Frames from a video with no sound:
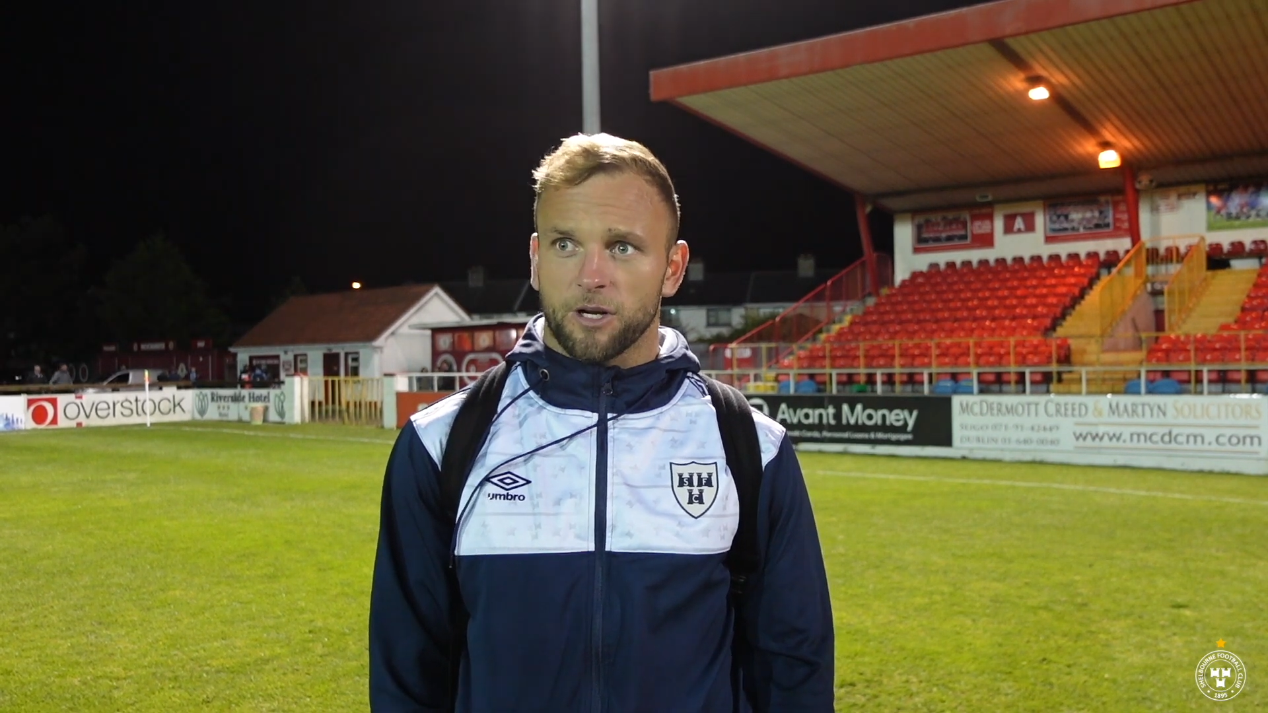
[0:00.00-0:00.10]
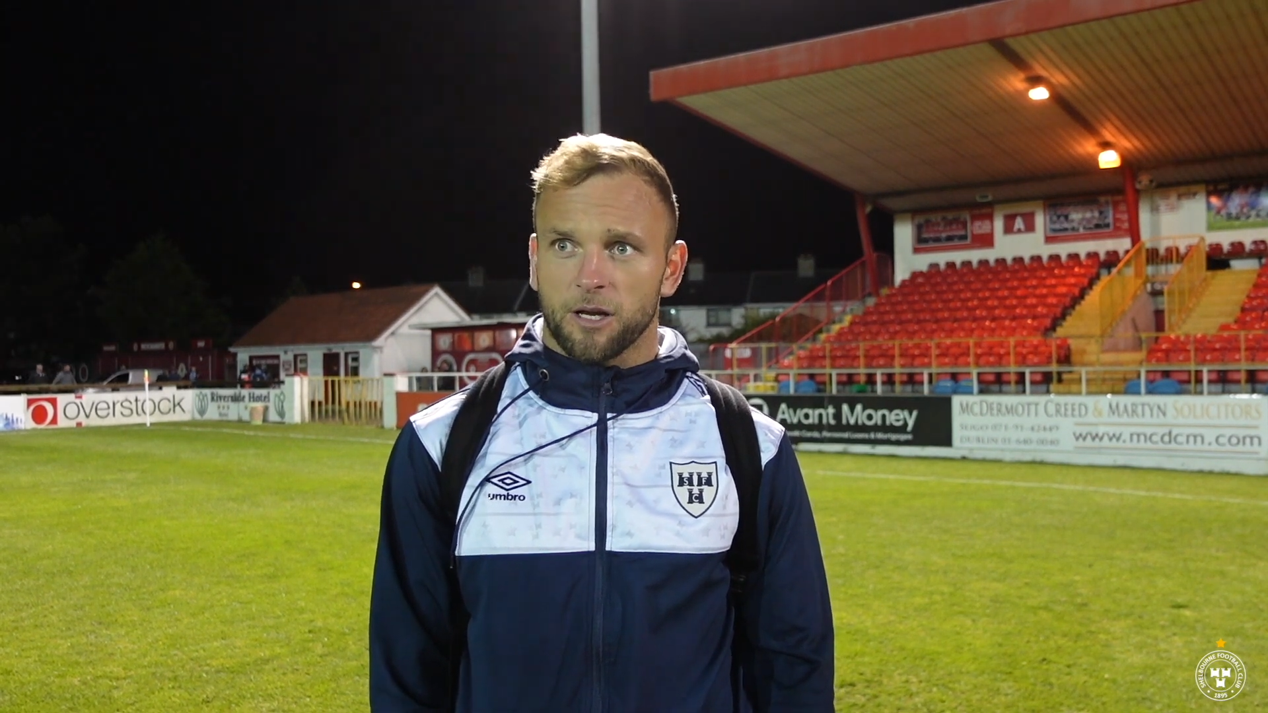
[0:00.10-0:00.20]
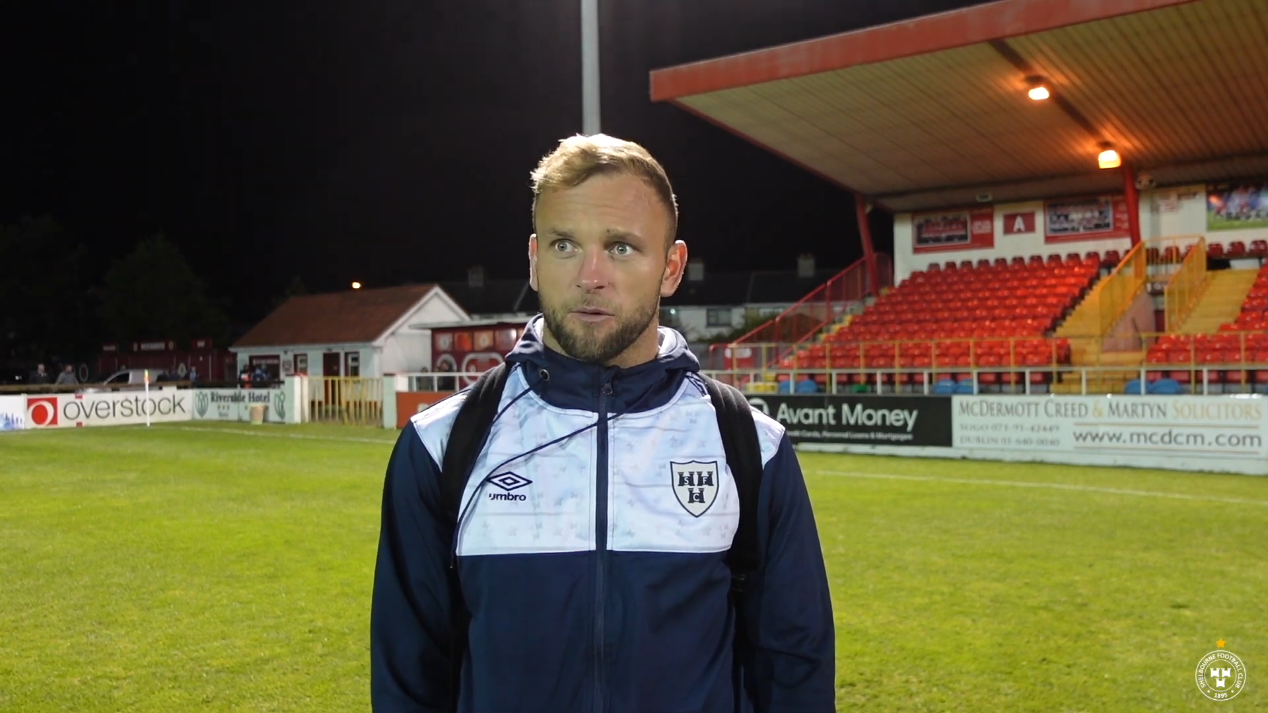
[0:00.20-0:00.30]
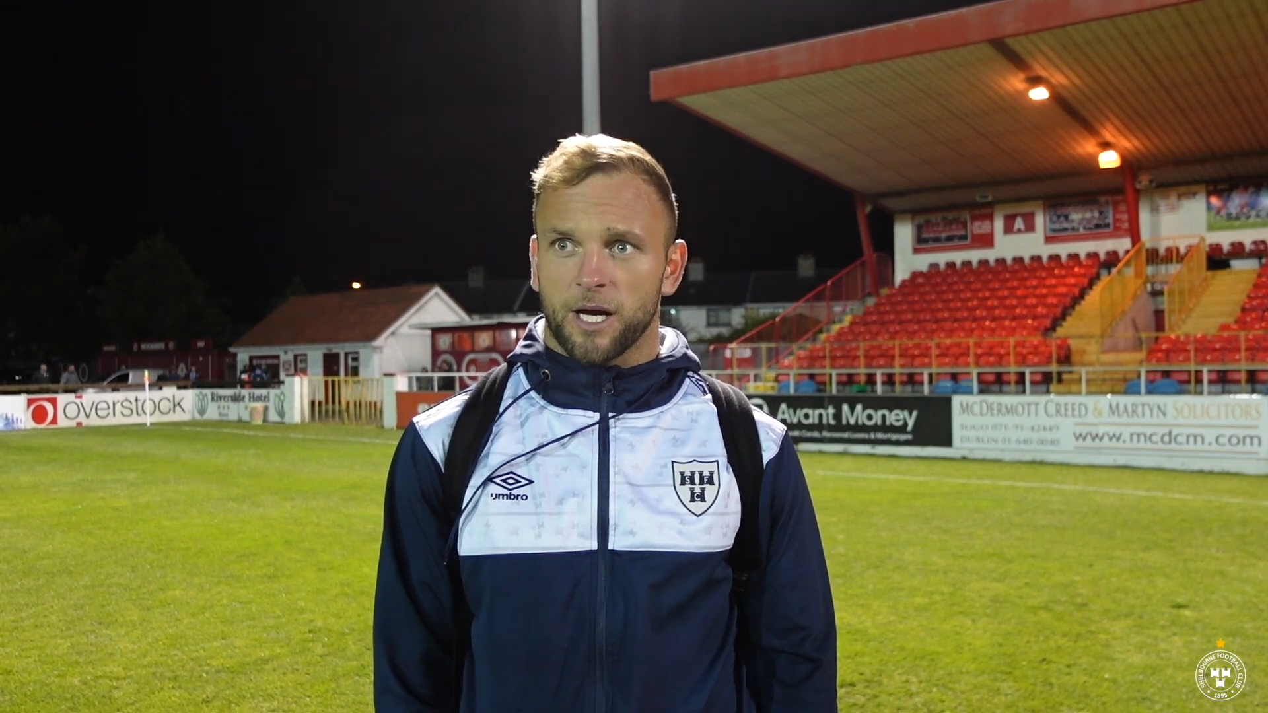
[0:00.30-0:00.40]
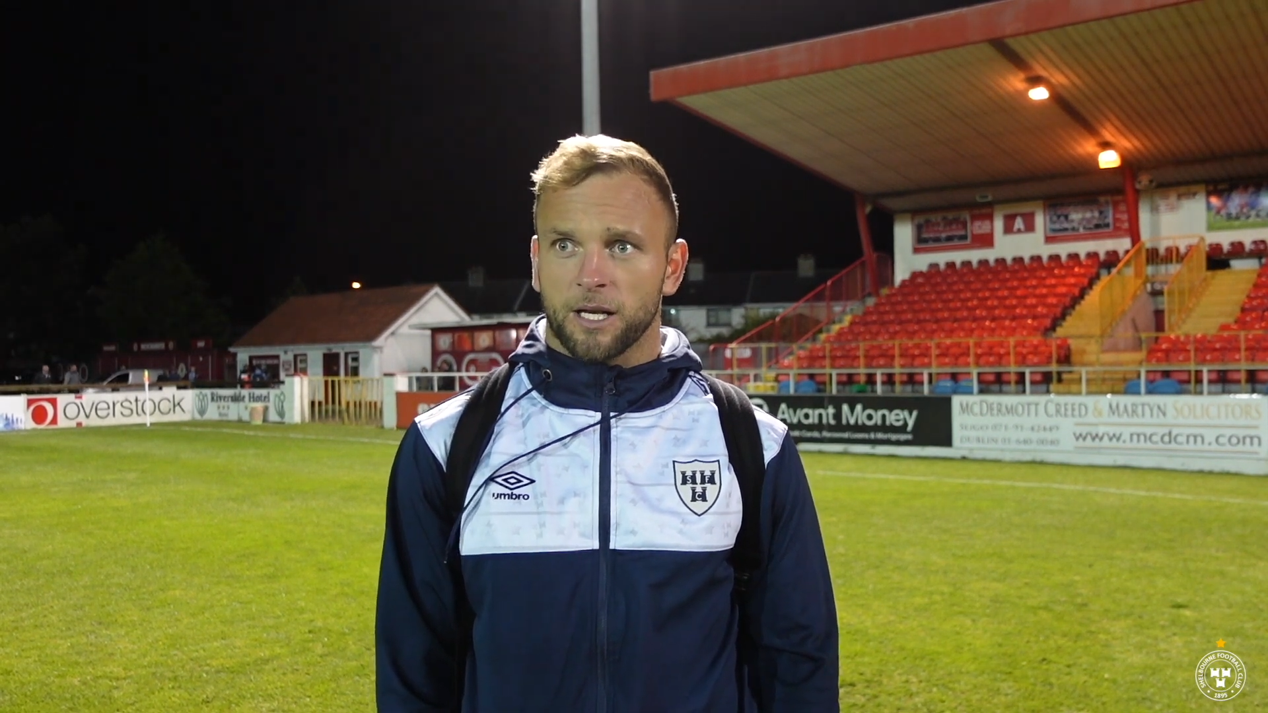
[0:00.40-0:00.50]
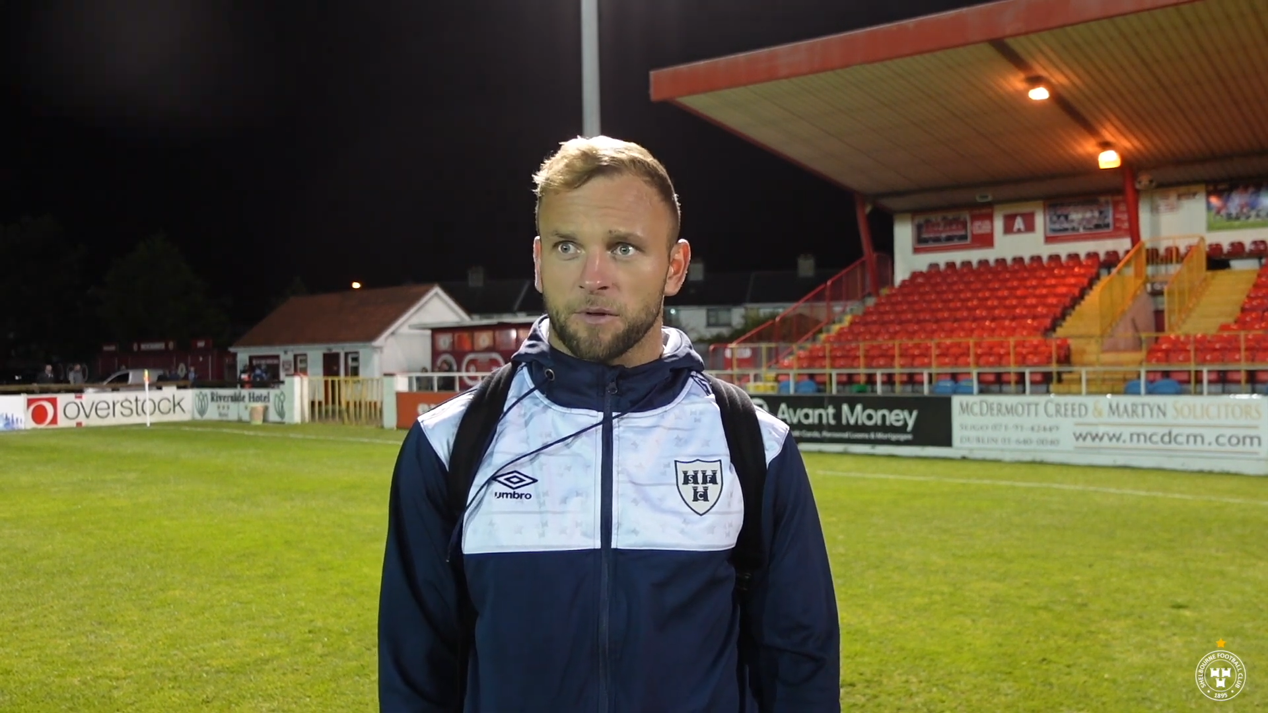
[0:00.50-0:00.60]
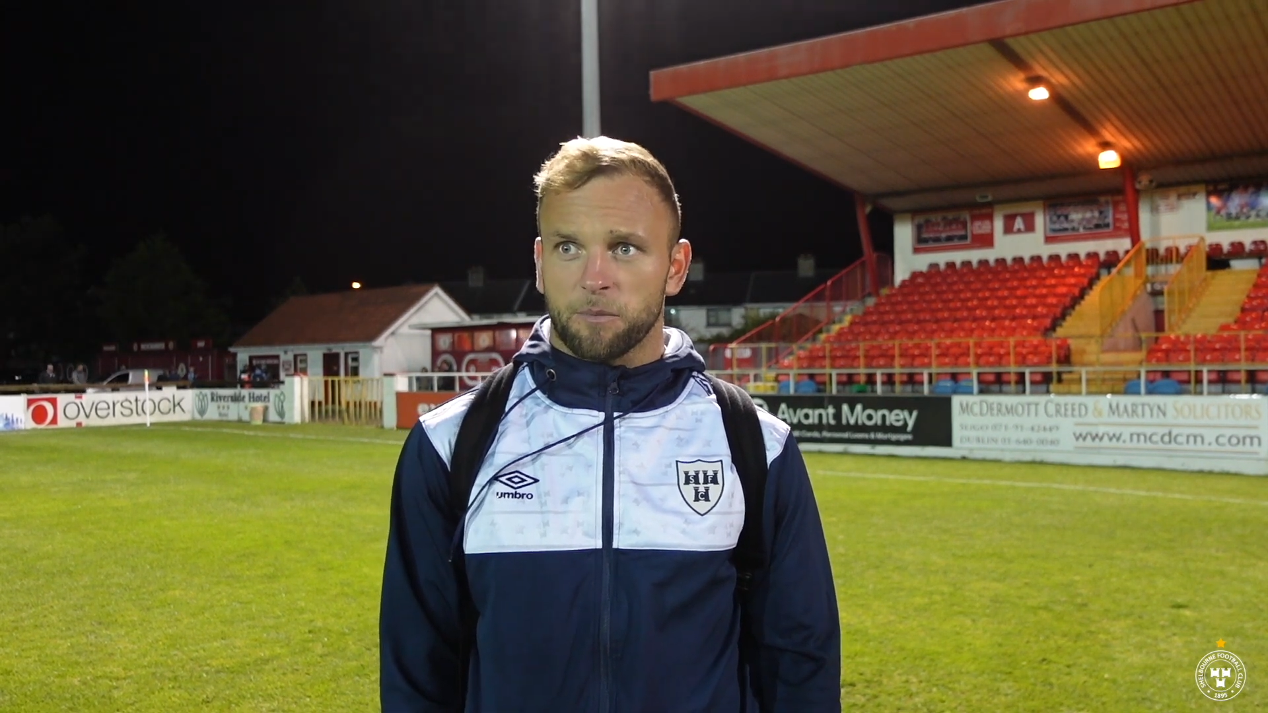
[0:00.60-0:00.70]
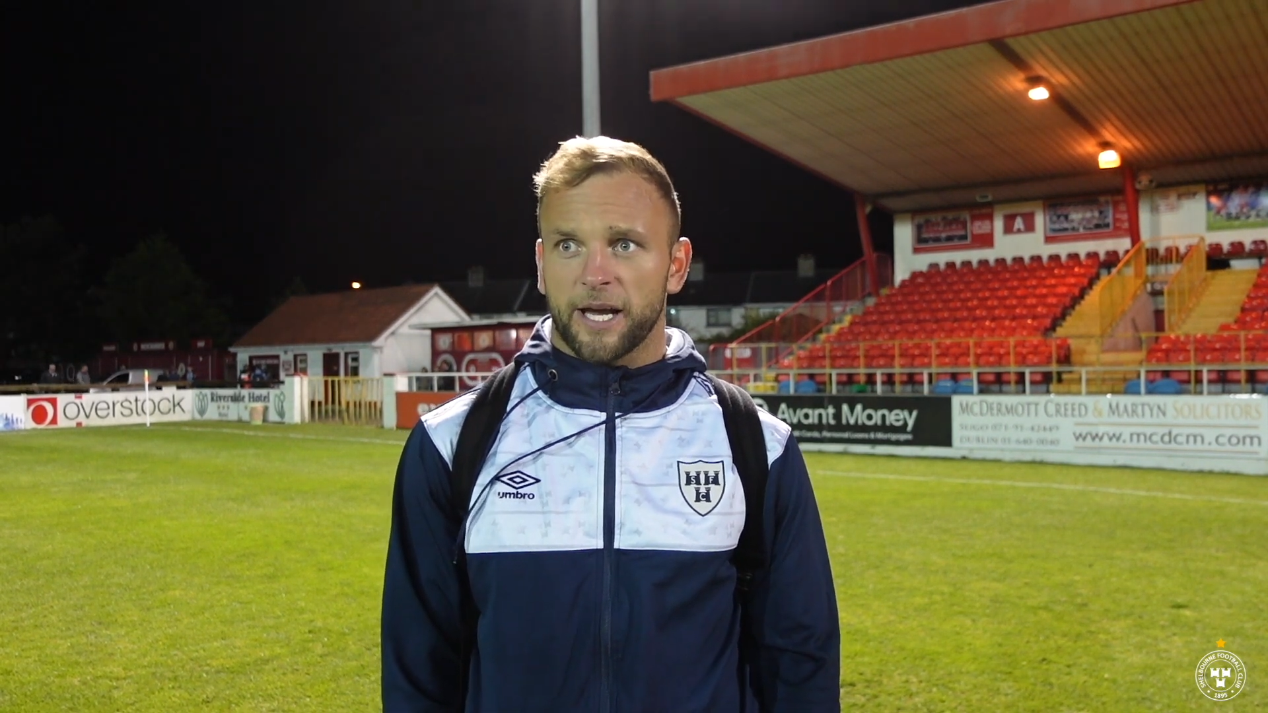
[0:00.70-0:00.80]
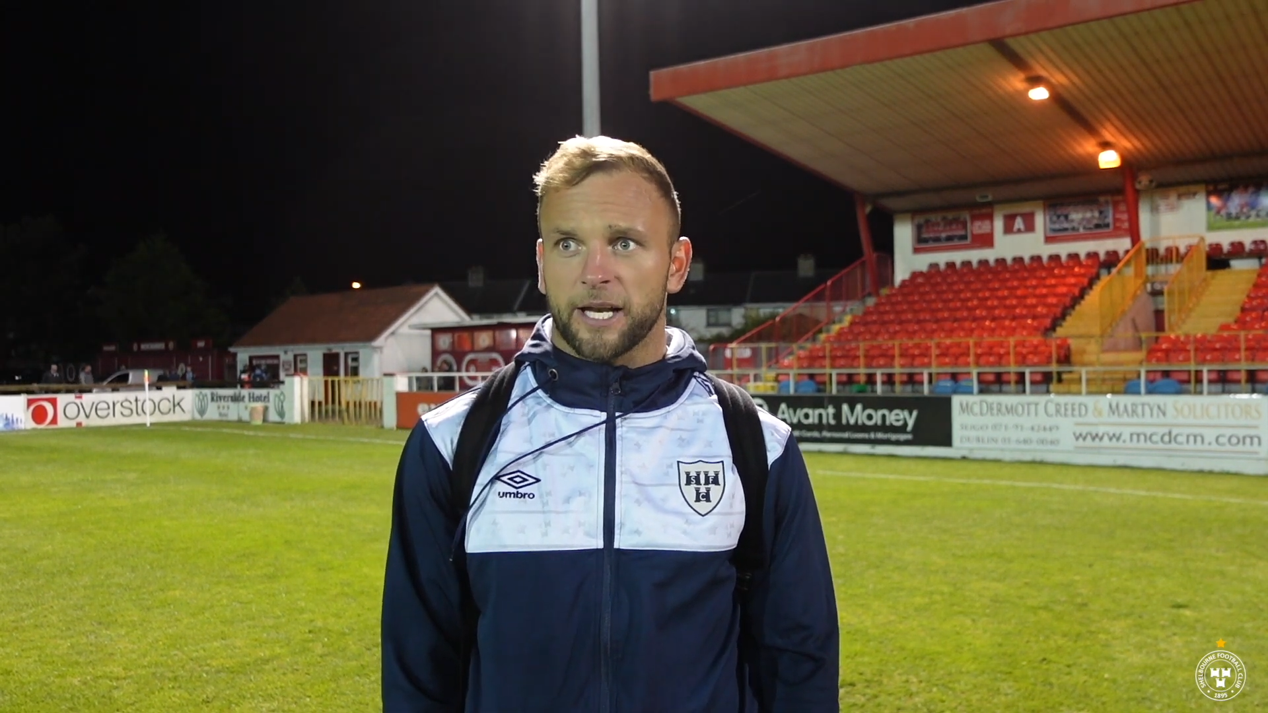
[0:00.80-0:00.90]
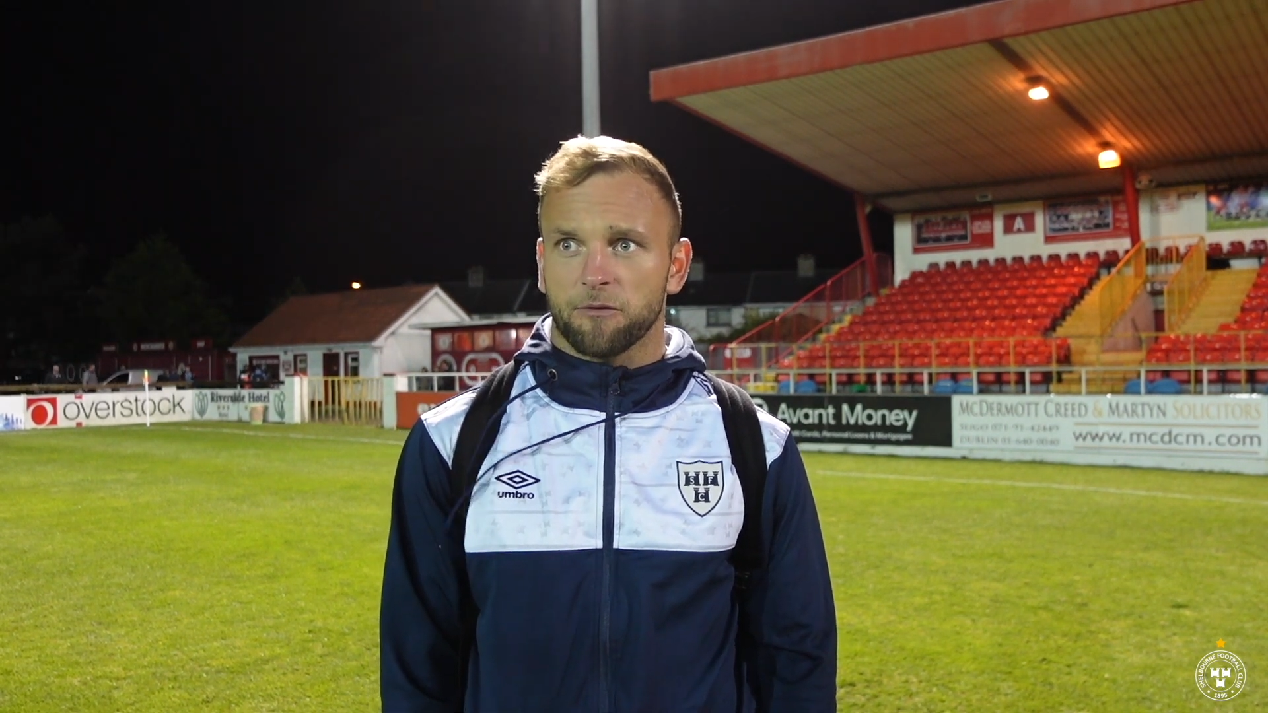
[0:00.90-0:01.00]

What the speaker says: really well and we played